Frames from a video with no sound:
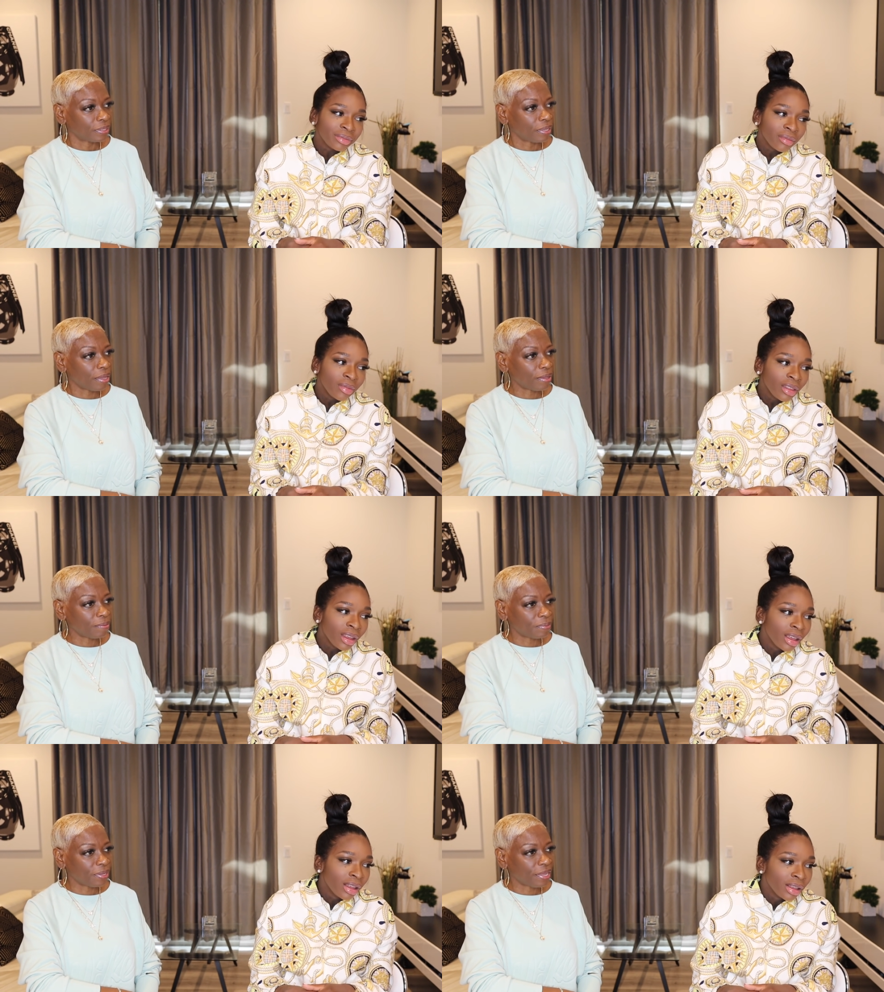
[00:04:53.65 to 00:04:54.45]
Speaker 1: yeah
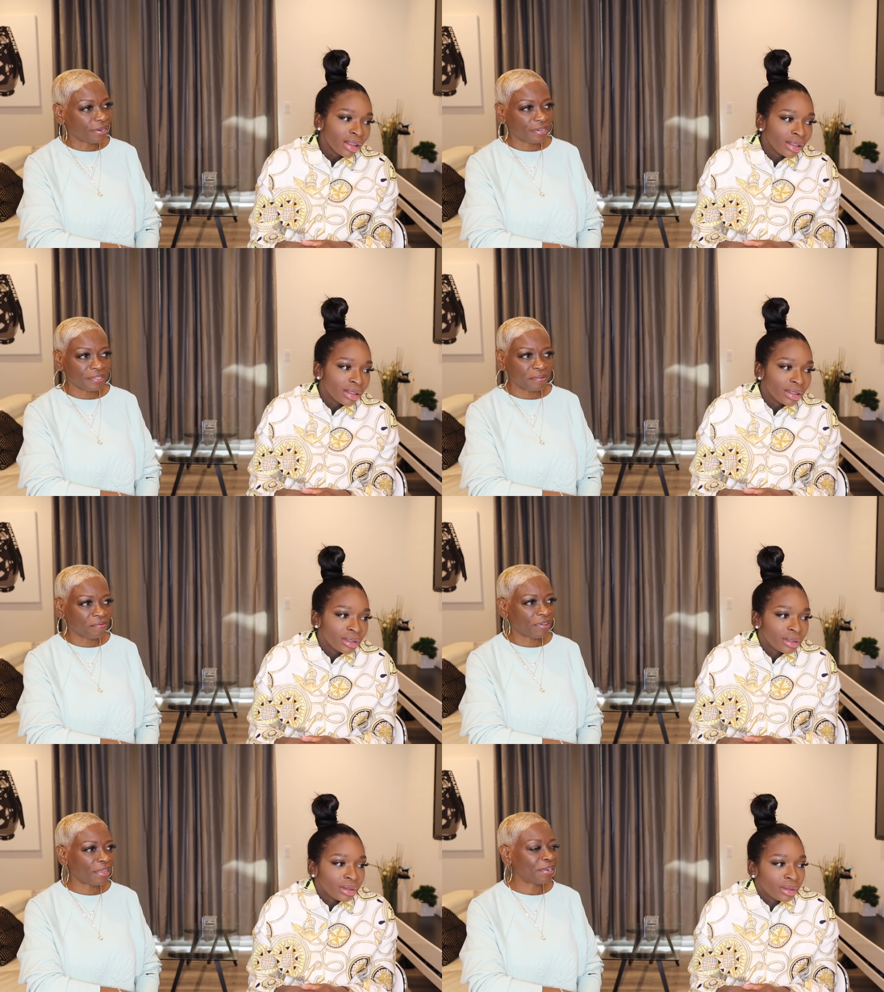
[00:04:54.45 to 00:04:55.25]
you gotta let them
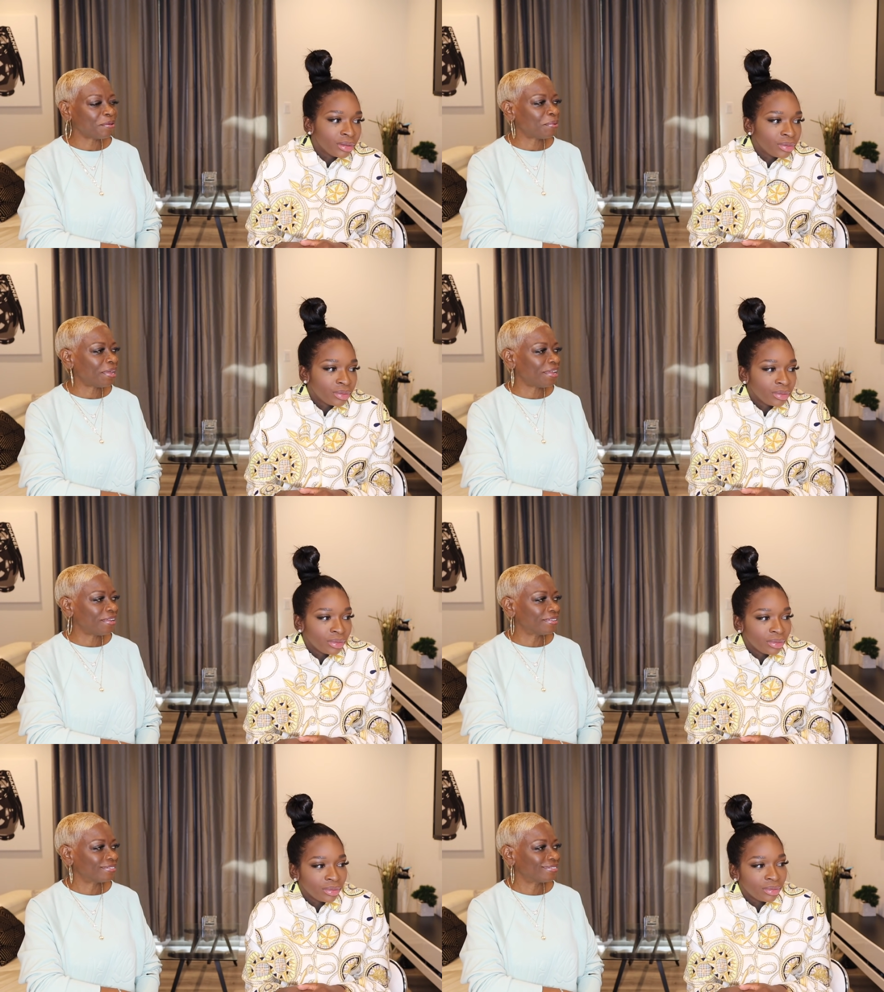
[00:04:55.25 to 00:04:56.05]
find their
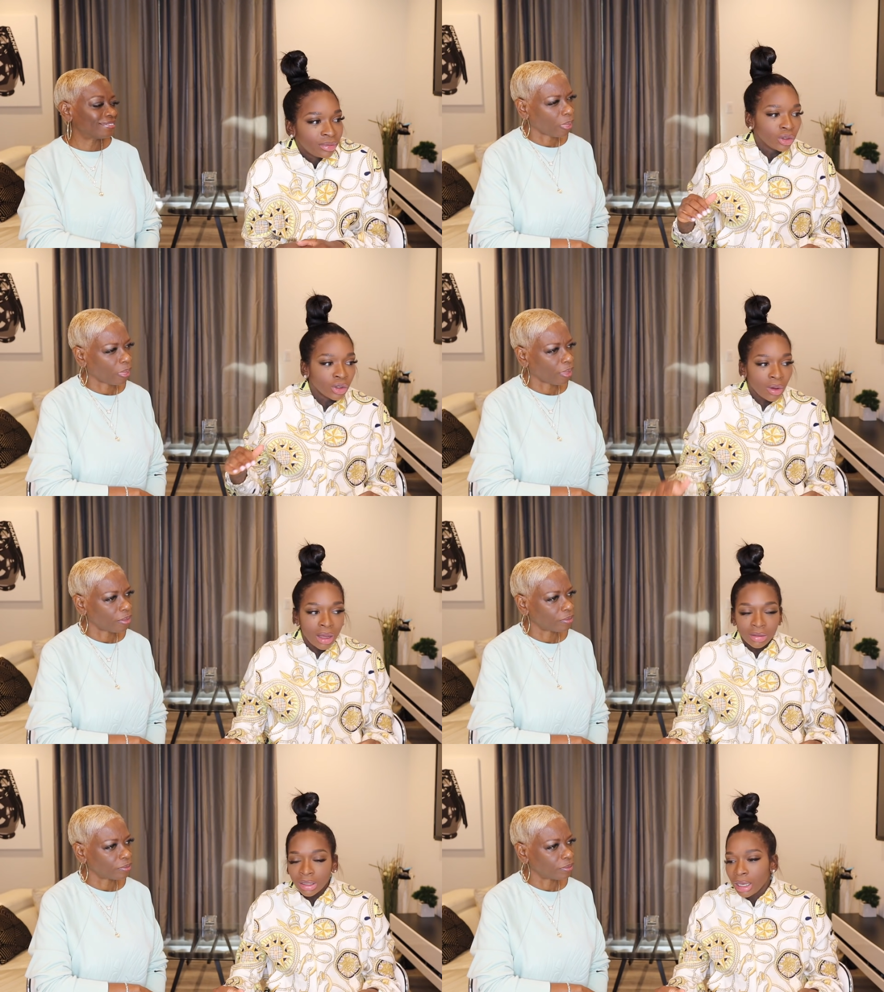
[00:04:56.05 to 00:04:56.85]
way so
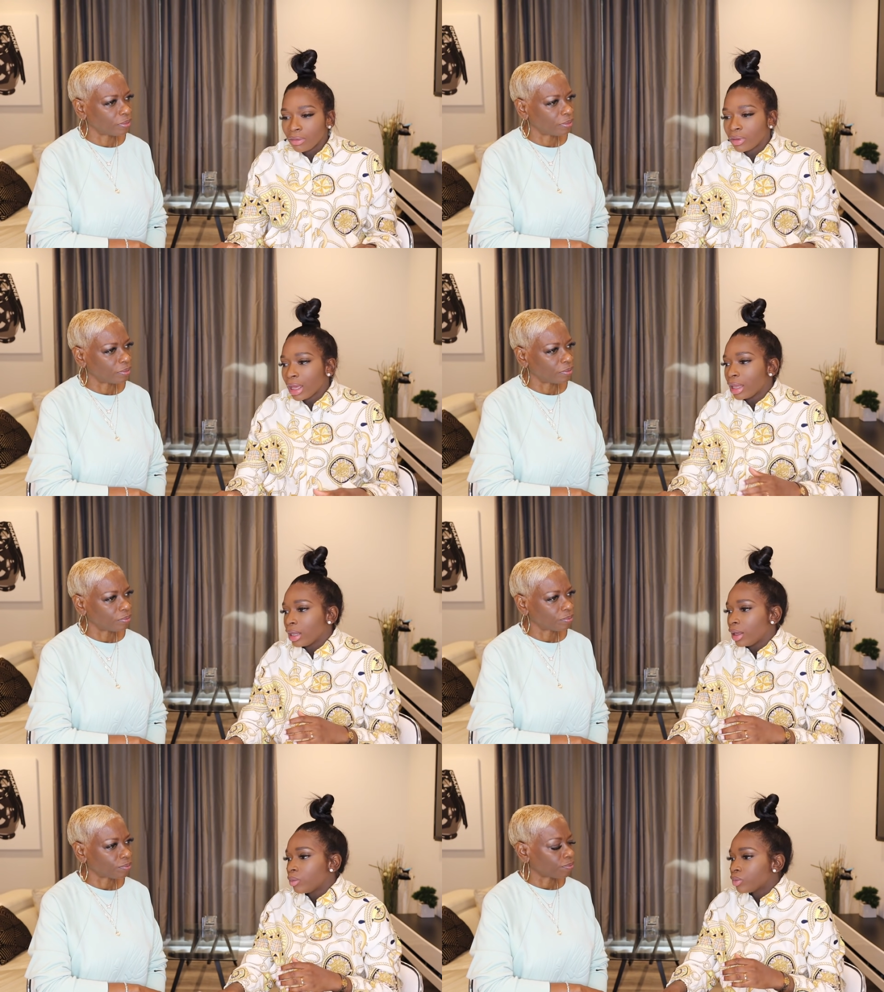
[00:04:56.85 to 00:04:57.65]
outside of that
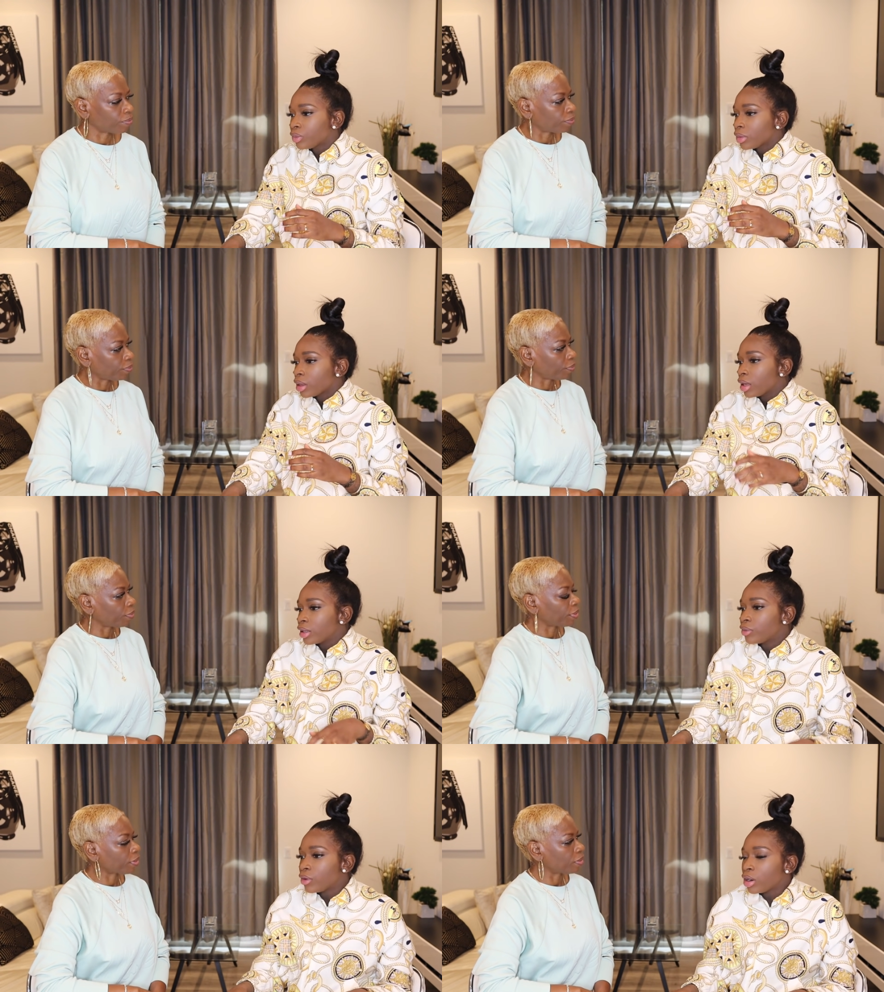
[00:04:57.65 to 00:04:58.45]
like
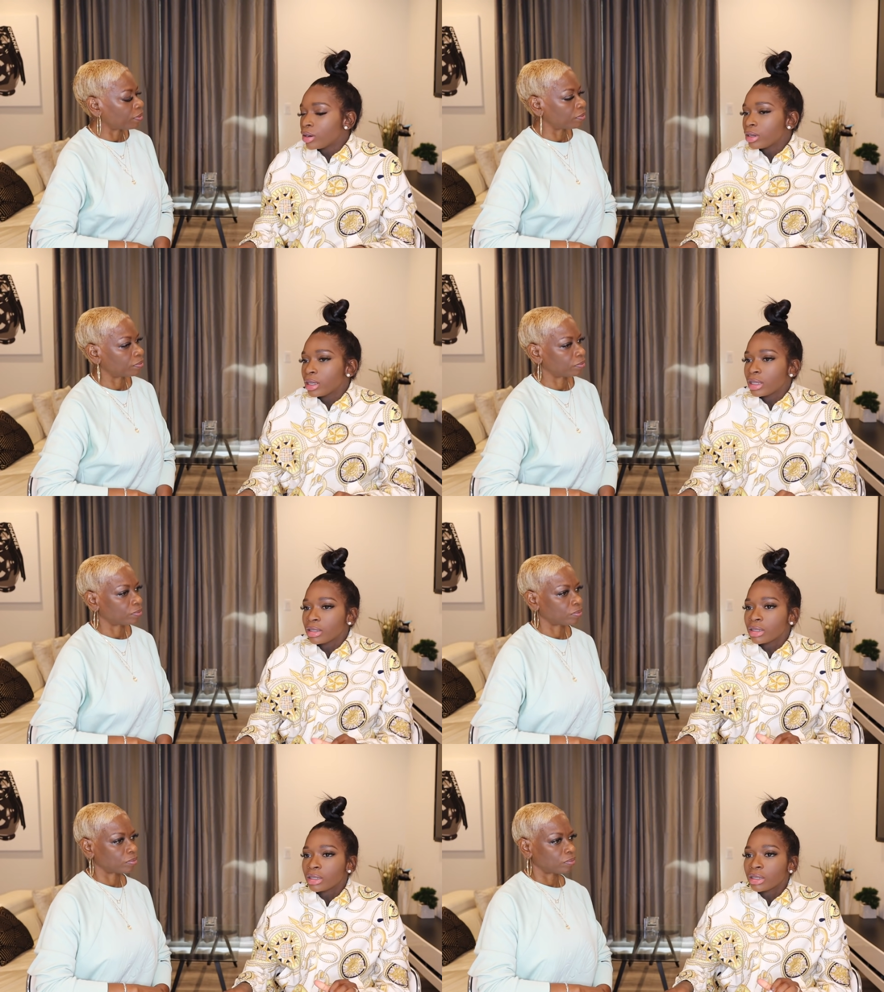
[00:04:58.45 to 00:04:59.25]
as far
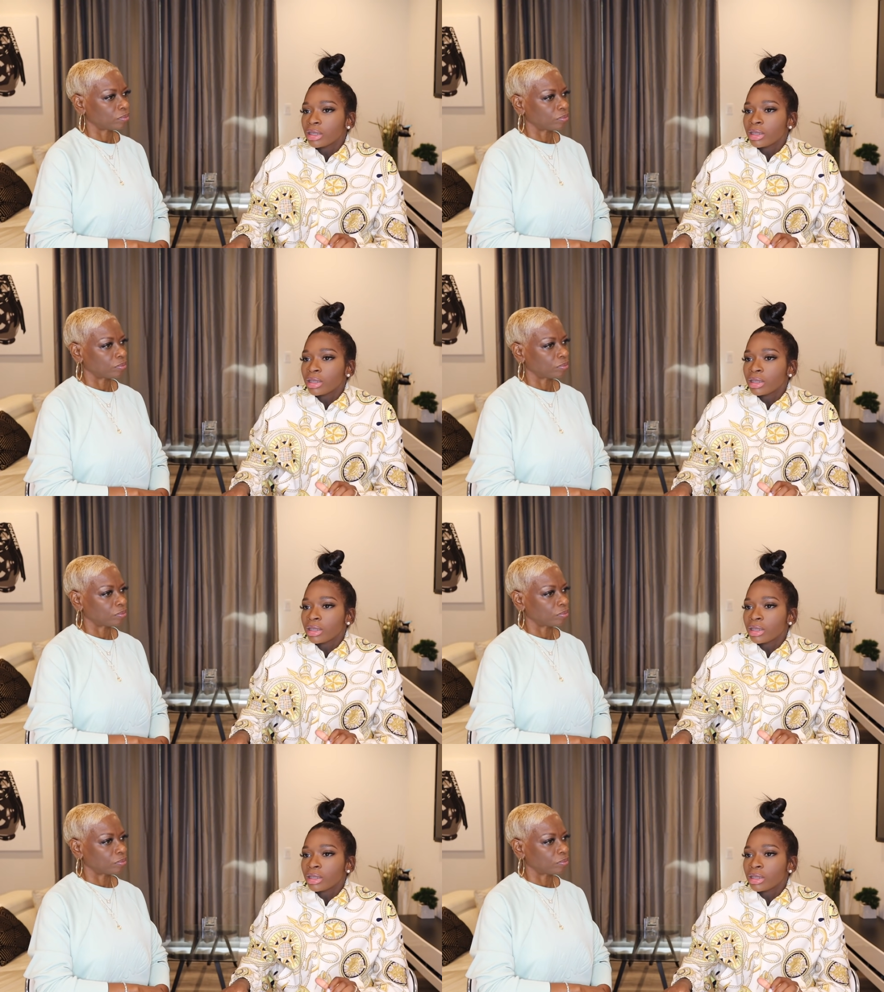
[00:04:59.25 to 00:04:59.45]
as